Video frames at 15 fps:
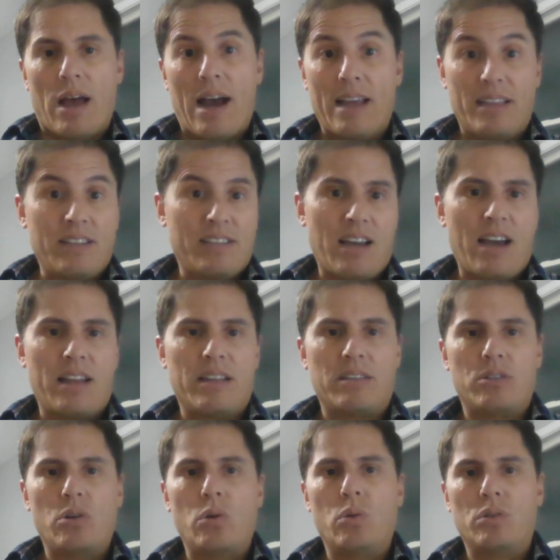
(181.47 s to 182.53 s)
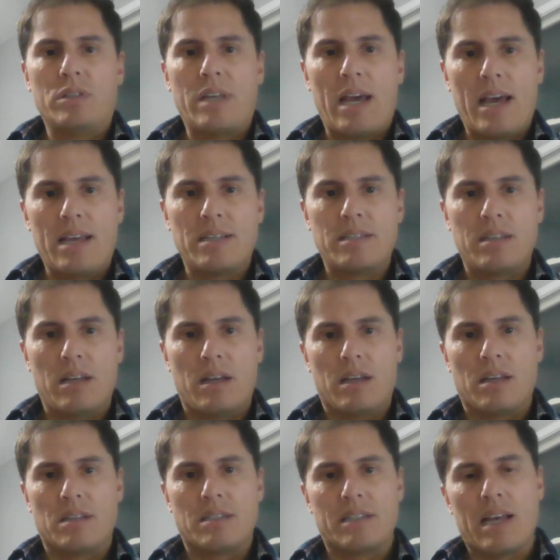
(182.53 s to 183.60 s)
I decided to test
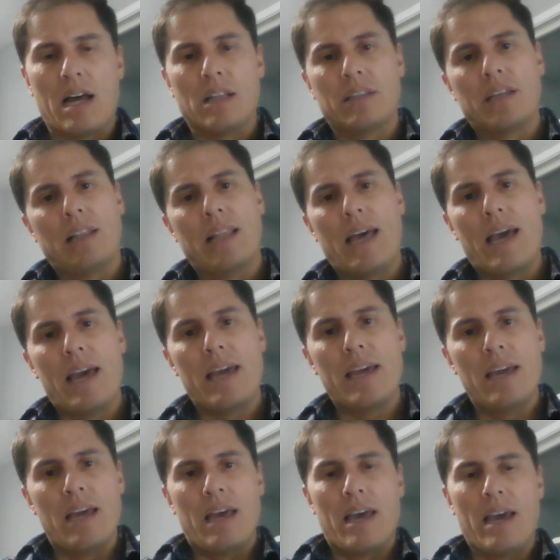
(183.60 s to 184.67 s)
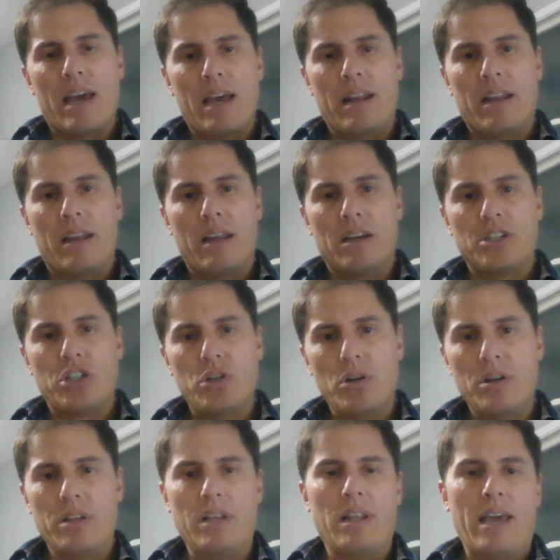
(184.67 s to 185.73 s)
a salt delay and a
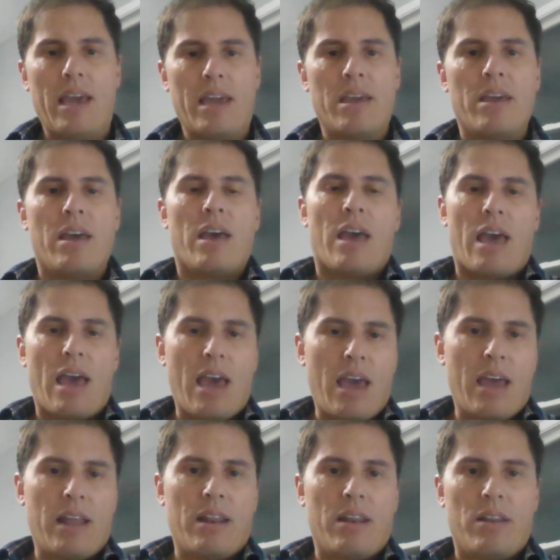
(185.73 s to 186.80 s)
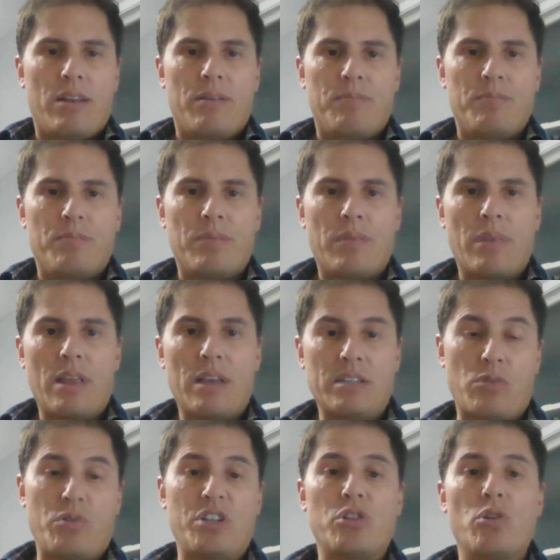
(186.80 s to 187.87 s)
sugar delay. And as
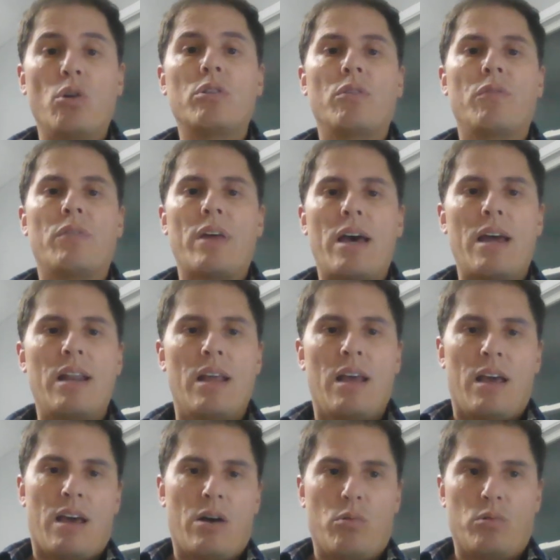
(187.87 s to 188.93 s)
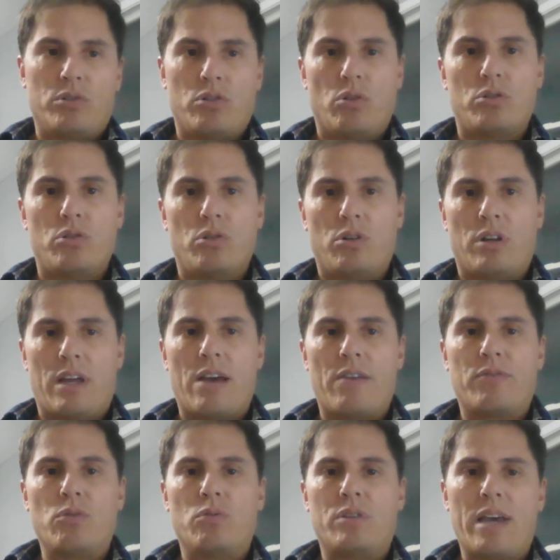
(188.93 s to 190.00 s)
a result of that, I was also going to
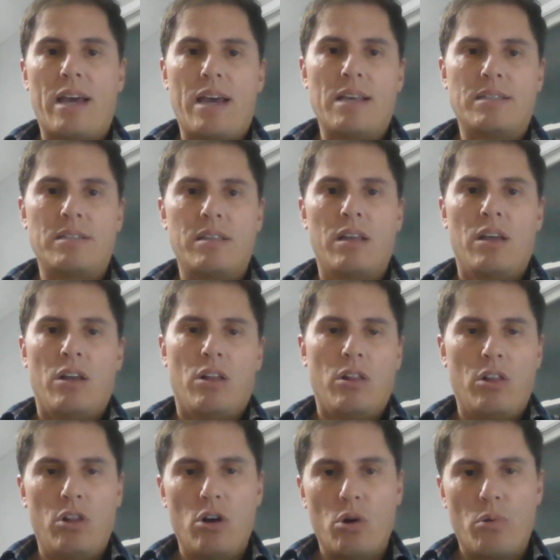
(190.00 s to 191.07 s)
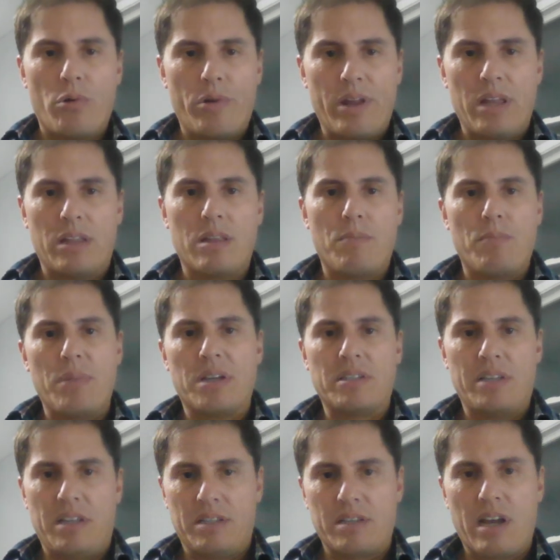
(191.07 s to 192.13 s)
have to test lowering the
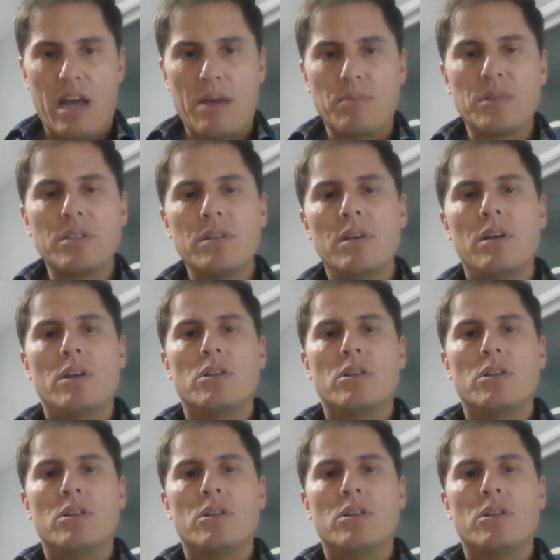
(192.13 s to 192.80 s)
mixing times.